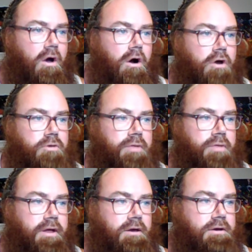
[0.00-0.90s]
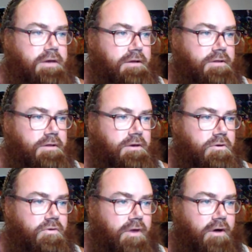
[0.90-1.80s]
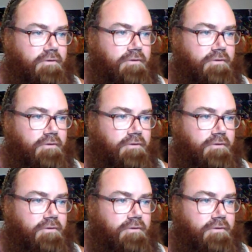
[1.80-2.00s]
Are you planning on dangling yourself